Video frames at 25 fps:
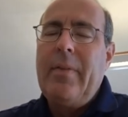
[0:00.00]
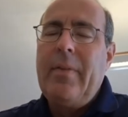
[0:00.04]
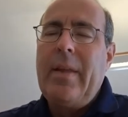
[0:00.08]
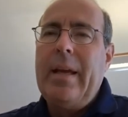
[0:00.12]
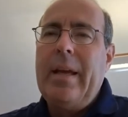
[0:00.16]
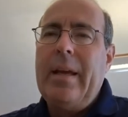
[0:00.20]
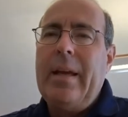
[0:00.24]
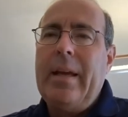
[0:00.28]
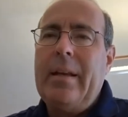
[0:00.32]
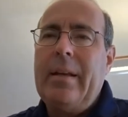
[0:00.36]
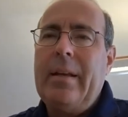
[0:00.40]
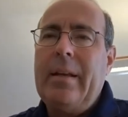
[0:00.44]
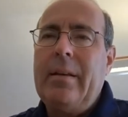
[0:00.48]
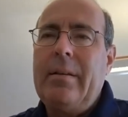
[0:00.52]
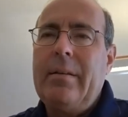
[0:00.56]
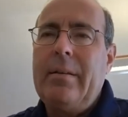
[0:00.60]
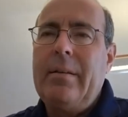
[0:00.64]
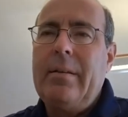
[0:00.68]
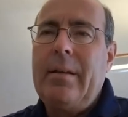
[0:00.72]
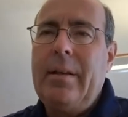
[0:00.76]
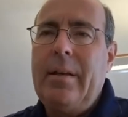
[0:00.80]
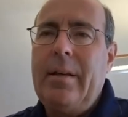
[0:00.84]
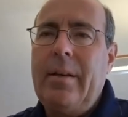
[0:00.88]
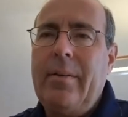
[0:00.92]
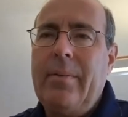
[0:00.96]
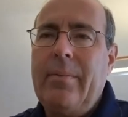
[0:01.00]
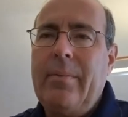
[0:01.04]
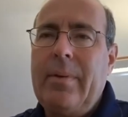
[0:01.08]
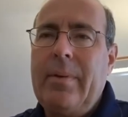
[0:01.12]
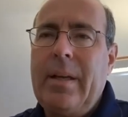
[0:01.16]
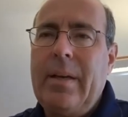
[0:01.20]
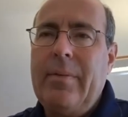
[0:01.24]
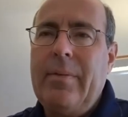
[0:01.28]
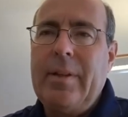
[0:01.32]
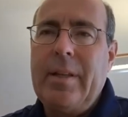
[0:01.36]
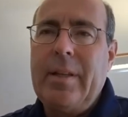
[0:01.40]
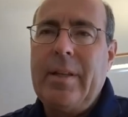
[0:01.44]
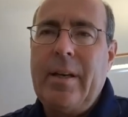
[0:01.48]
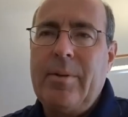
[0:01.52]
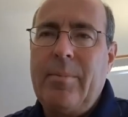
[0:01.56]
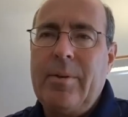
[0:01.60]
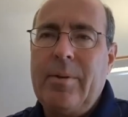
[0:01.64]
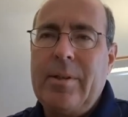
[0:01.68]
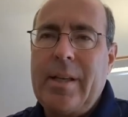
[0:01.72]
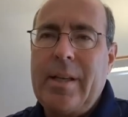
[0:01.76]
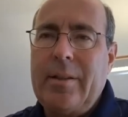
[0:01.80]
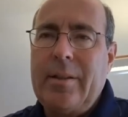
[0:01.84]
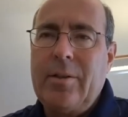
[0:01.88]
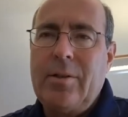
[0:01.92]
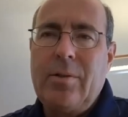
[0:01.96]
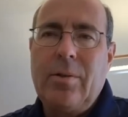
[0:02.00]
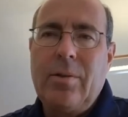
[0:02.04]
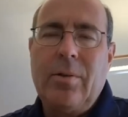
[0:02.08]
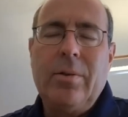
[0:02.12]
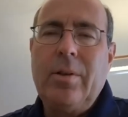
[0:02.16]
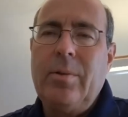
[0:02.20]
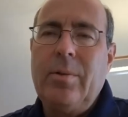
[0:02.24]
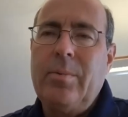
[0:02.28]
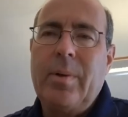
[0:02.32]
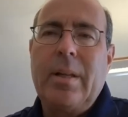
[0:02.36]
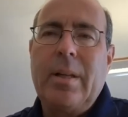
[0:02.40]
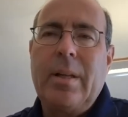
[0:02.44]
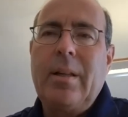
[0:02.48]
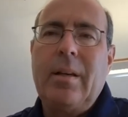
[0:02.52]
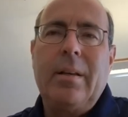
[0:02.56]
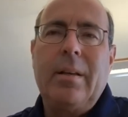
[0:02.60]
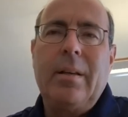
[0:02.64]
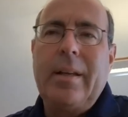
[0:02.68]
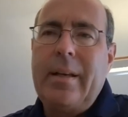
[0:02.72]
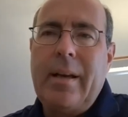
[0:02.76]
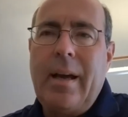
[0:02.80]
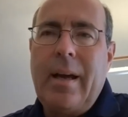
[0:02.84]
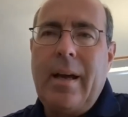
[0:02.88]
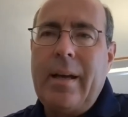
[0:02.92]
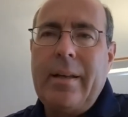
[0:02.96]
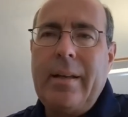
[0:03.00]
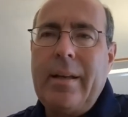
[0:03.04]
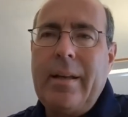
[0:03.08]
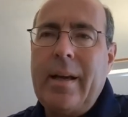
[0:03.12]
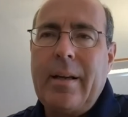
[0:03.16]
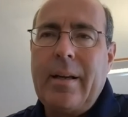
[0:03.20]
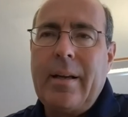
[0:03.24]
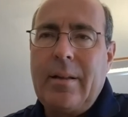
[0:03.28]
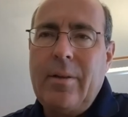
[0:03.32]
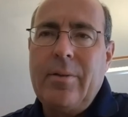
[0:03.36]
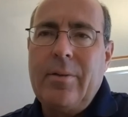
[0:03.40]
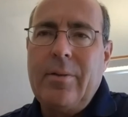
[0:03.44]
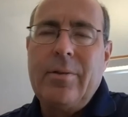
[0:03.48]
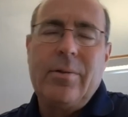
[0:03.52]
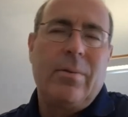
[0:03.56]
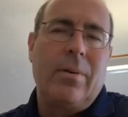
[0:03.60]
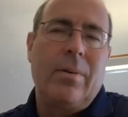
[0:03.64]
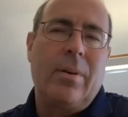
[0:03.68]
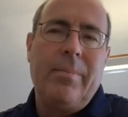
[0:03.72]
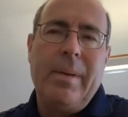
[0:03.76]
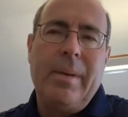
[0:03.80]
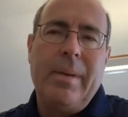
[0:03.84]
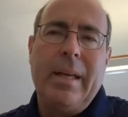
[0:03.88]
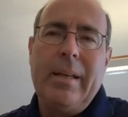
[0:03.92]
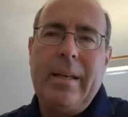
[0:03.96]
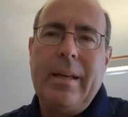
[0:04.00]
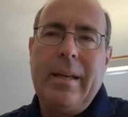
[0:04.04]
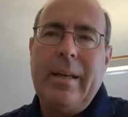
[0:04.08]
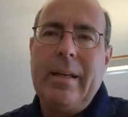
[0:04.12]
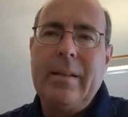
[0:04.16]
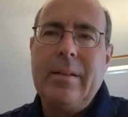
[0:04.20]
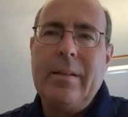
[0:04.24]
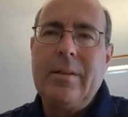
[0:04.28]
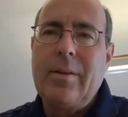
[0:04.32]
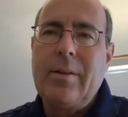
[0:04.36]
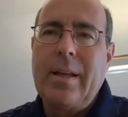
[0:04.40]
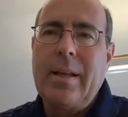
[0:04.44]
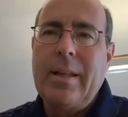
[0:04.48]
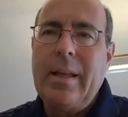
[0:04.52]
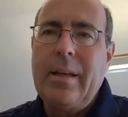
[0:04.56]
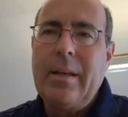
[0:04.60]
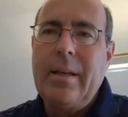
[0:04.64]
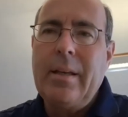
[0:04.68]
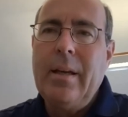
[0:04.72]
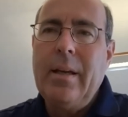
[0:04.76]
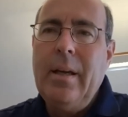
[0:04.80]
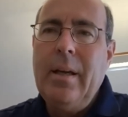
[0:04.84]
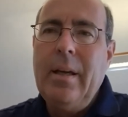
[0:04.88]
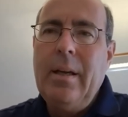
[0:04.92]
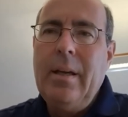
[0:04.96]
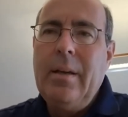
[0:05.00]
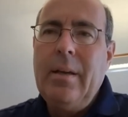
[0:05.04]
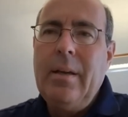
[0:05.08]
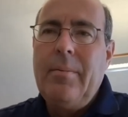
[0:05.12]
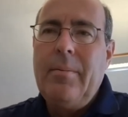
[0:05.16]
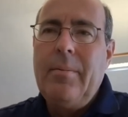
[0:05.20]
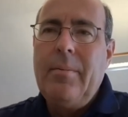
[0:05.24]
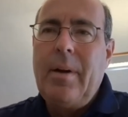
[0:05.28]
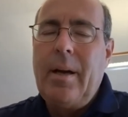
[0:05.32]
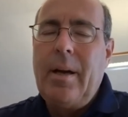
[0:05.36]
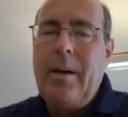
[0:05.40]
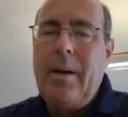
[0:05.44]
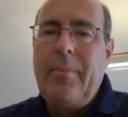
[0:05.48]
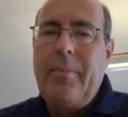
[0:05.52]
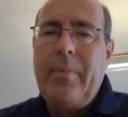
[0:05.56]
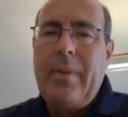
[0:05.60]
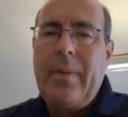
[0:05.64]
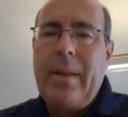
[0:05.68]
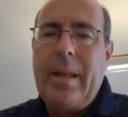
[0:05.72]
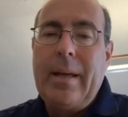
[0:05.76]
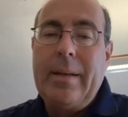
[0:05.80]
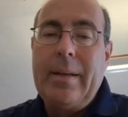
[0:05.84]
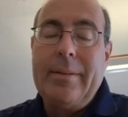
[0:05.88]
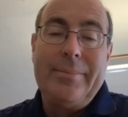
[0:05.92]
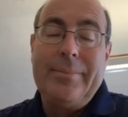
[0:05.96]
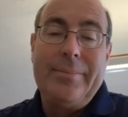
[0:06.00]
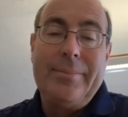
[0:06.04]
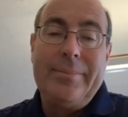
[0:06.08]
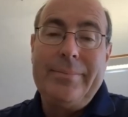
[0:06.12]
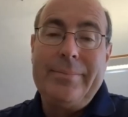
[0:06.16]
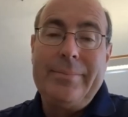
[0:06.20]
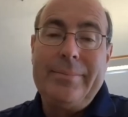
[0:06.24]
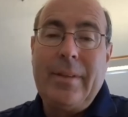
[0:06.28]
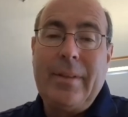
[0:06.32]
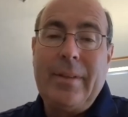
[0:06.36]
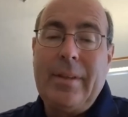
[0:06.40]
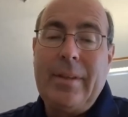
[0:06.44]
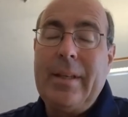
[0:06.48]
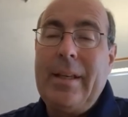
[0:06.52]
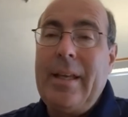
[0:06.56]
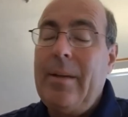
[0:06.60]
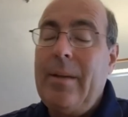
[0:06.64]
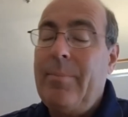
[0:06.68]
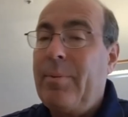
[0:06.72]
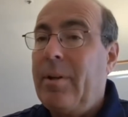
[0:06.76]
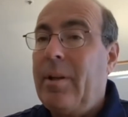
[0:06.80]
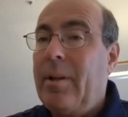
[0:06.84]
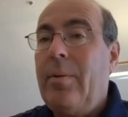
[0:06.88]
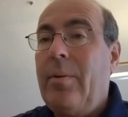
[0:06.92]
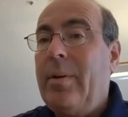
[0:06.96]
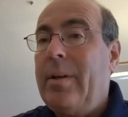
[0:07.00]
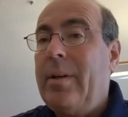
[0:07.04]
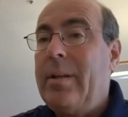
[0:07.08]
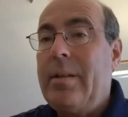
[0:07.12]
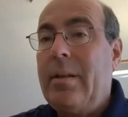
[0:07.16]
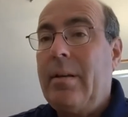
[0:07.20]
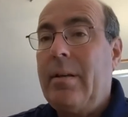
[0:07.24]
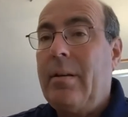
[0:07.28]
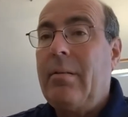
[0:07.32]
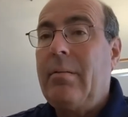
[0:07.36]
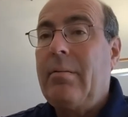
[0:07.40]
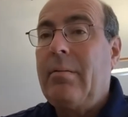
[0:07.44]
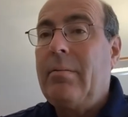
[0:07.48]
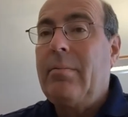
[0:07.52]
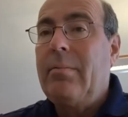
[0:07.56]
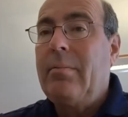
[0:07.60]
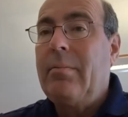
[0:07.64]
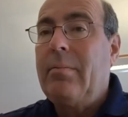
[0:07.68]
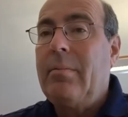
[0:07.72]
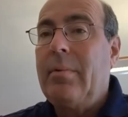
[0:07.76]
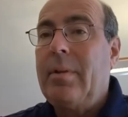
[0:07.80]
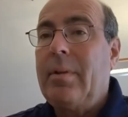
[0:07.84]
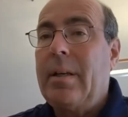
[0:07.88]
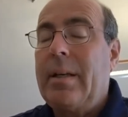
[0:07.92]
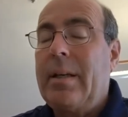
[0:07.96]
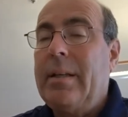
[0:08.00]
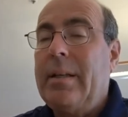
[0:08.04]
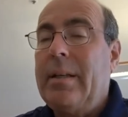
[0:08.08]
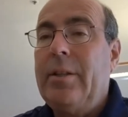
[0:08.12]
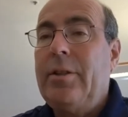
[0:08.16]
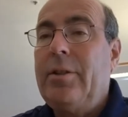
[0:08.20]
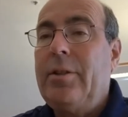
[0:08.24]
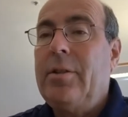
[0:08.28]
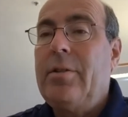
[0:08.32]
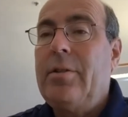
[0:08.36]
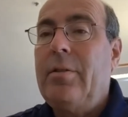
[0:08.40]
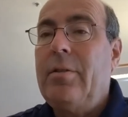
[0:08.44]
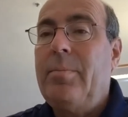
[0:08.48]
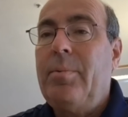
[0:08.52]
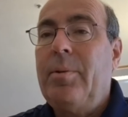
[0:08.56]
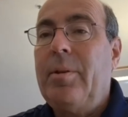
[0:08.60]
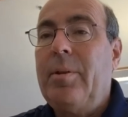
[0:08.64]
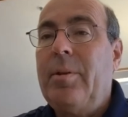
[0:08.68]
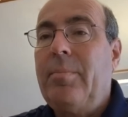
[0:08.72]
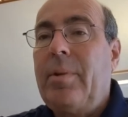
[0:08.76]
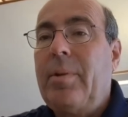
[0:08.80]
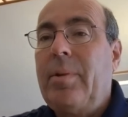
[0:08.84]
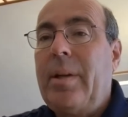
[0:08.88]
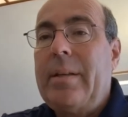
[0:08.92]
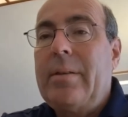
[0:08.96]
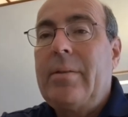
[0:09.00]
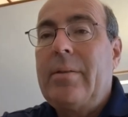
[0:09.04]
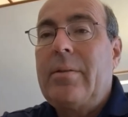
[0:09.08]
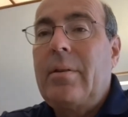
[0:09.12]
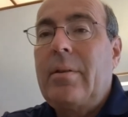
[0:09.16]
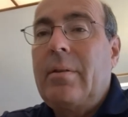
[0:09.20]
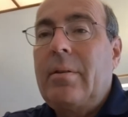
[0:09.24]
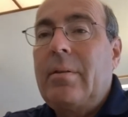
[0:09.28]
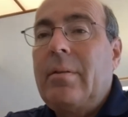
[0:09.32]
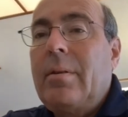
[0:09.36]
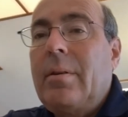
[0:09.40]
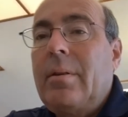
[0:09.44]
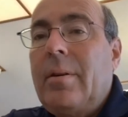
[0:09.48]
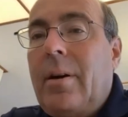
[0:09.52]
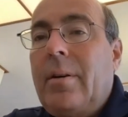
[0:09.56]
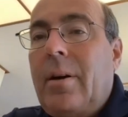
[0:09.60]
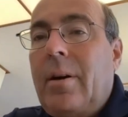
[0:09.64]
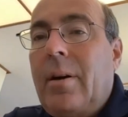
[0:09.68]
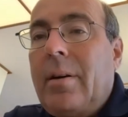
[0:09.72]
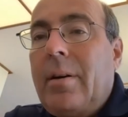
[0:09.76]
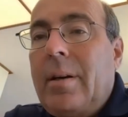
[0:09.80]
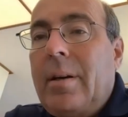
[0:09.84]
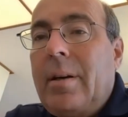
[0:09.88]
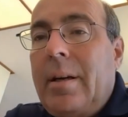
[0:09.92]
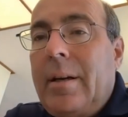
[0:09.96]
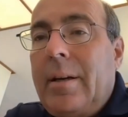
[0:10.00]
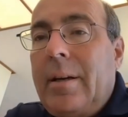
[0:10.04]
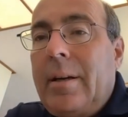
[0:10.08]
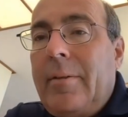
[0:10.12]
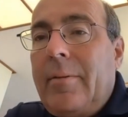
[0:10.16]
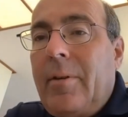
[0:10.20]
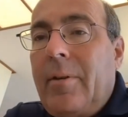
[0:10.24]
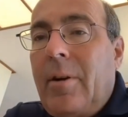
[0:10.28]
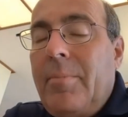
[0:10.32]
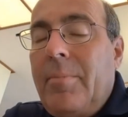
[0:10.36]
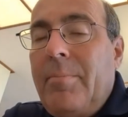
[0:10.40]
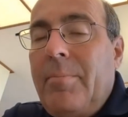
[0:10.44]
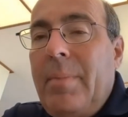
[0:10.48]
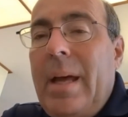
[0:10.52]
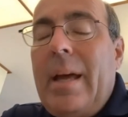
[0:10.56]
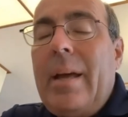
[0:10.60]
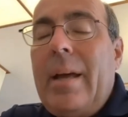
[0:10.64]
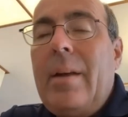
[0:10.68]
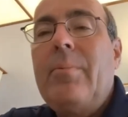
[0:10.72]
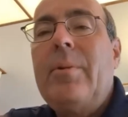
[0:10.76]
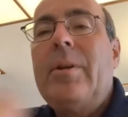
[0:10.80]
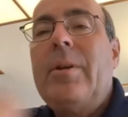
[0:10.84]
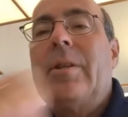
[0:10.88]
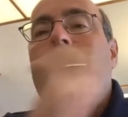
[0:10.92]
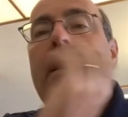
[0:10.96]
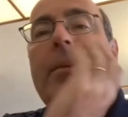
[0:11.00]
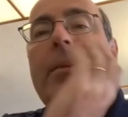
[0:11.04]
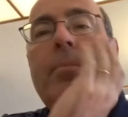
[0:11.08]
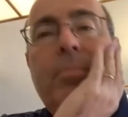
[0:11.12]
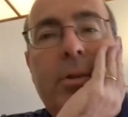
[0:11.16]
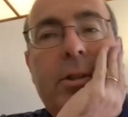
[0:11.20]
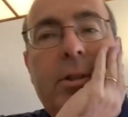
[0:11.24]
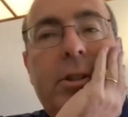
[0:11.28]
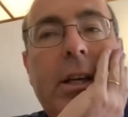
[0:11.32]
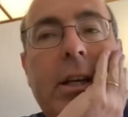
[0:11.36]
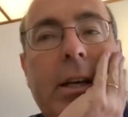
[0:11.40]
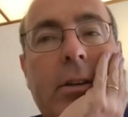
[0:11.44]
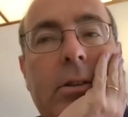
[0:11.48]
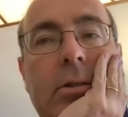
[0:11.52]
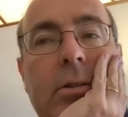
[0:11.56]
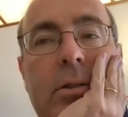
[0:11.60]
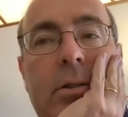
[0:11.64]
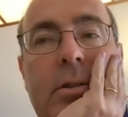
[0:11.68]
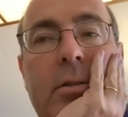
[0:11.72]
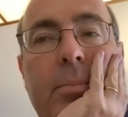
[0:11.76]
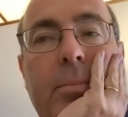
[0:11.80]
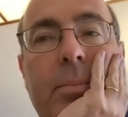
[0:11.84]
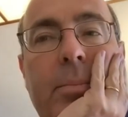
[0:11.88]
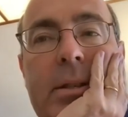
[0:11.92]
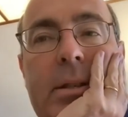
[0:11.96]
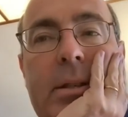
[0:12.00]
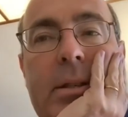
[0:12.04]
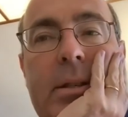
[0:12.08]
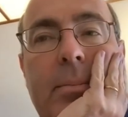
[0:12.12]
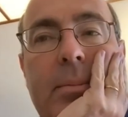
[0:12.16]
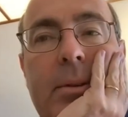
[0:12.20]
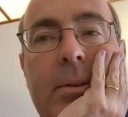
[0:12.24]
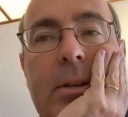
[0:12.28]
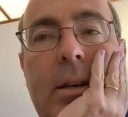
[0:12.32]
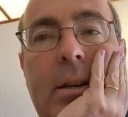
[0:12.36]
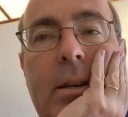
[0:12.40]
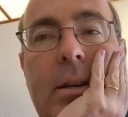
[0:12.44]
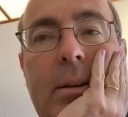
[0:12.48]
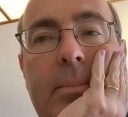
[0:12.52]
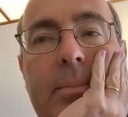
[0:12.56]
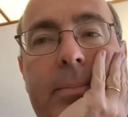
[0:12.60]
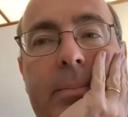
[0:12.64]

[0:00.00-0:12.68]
And, you know, given the numbers I just told you, we're clearly not yet close to our mandate. So I think uh, you keep it low until the conditions you put in place are Are, uh, are met, which I project will still be some time.